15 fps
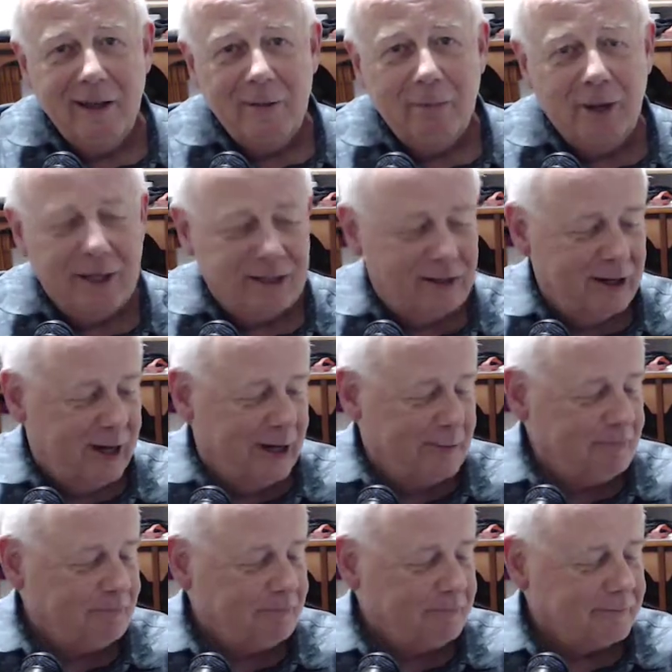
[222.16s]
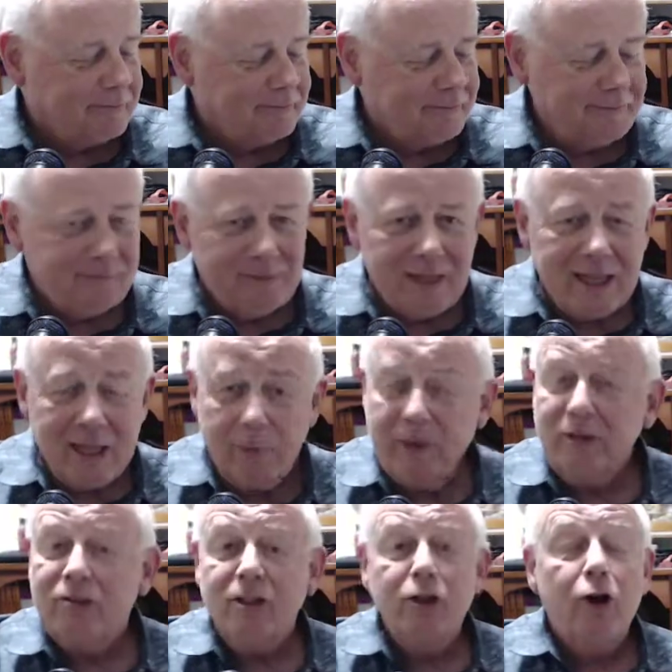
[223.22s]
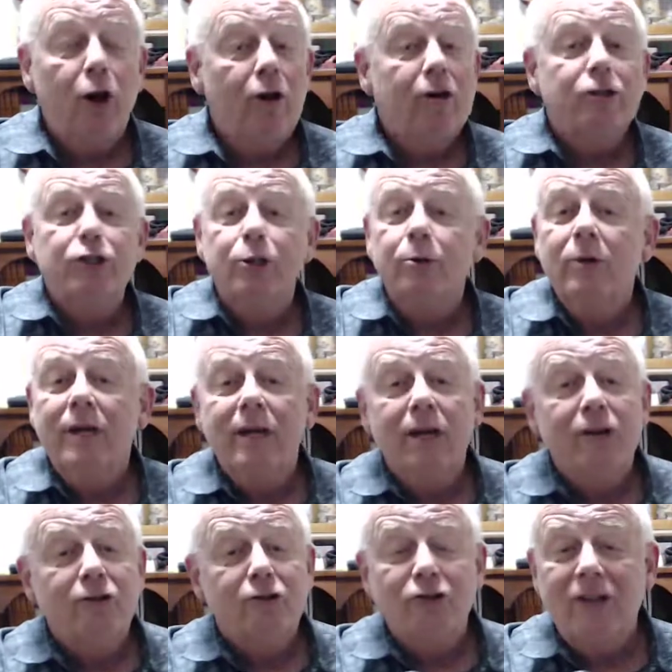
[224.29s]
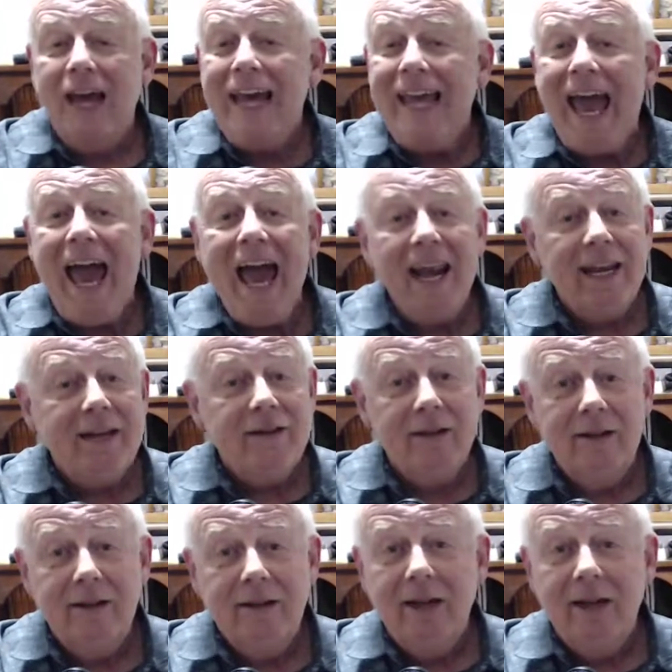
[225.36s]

But let me just encourage you, stay at it.